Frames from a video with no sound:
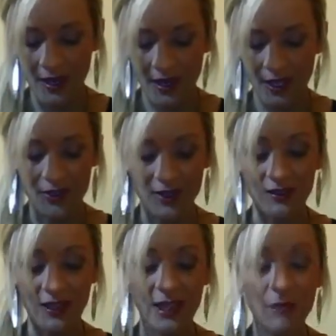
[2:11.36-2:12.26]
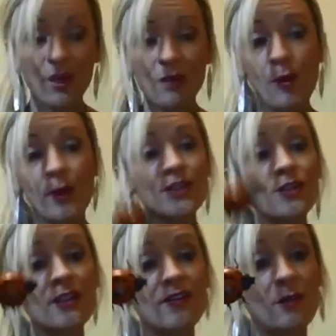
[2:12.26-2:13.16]
Here's a ladybug pointer
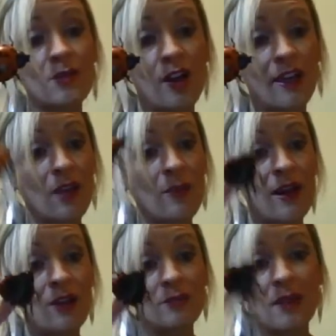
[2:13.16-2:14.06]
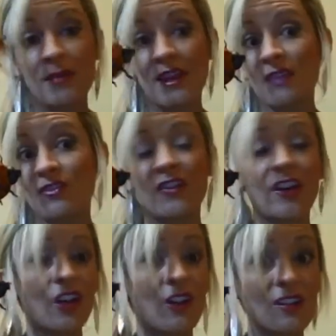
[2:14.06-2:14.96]
if I'm talking about maybe the
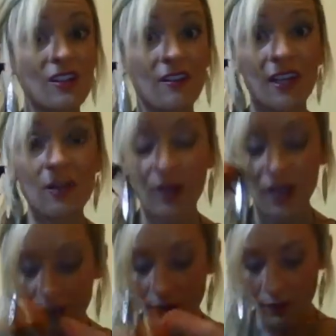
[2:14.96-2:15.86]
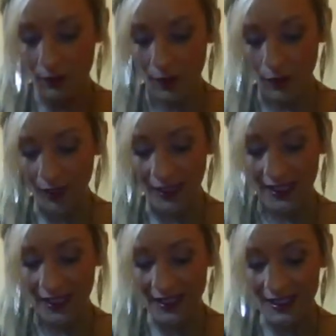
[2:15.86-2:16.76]
very grouchy ladybug, or
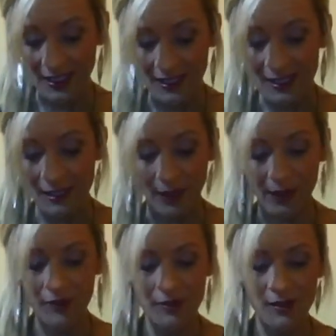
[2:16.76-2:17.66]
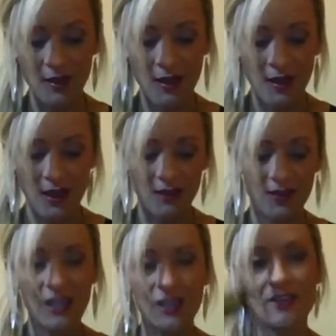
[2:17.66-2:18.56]
again, insects and spiders. And then
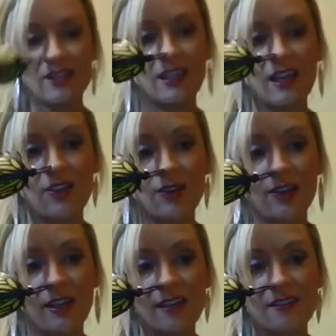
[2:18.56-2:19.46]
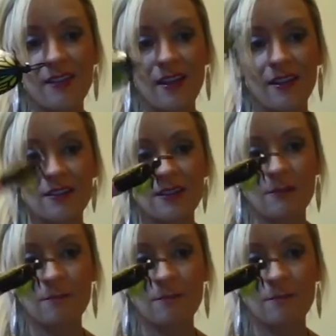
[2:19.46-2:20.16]
here is another insect.